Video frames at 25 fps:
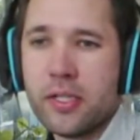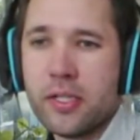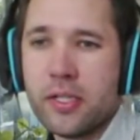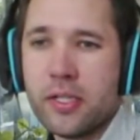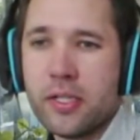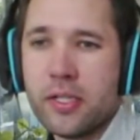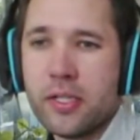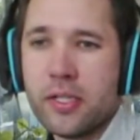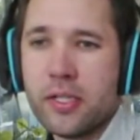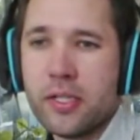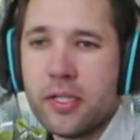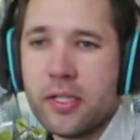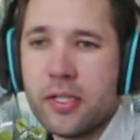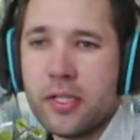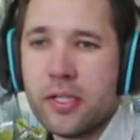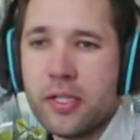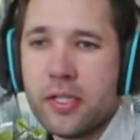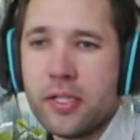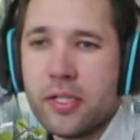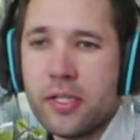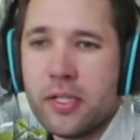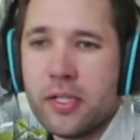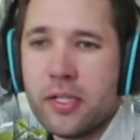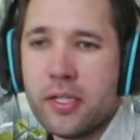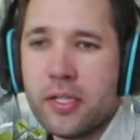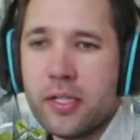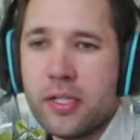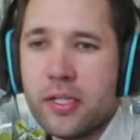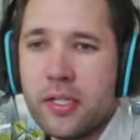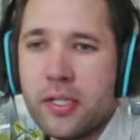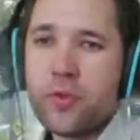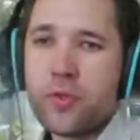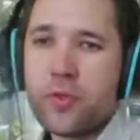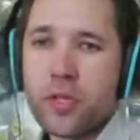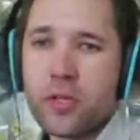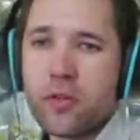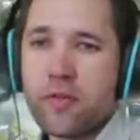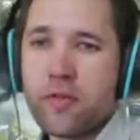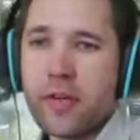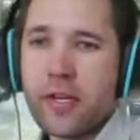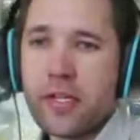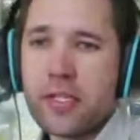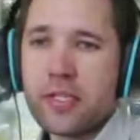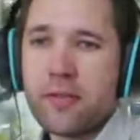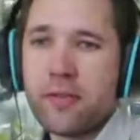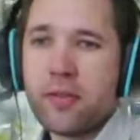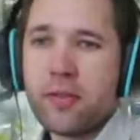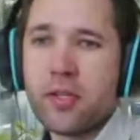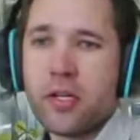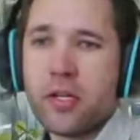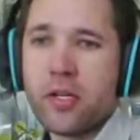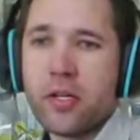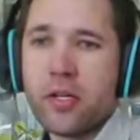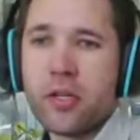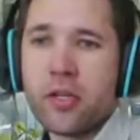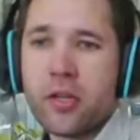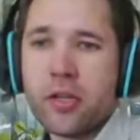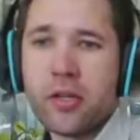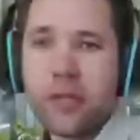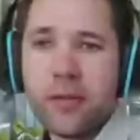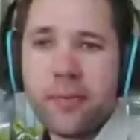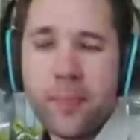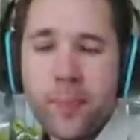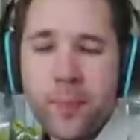and every animal that moves on the face of the earth.